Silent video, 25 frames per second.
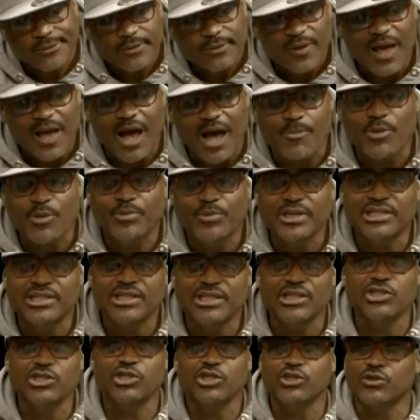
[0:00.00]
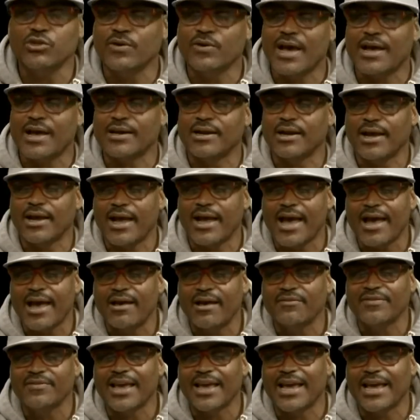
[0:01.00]
I'm going to be teaching you how to
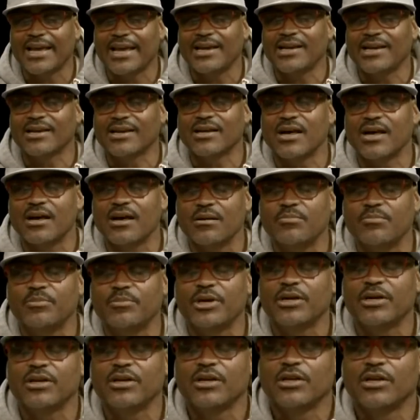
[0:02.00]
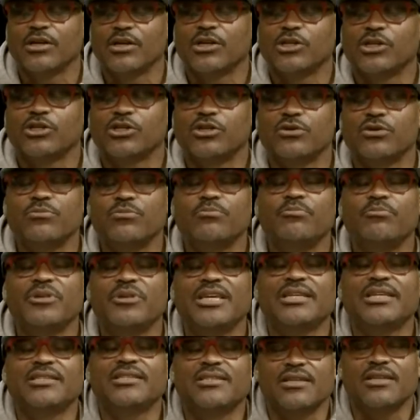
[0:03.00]
have a come to
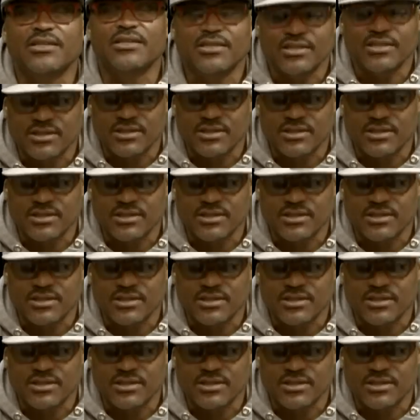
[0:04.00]
Jesus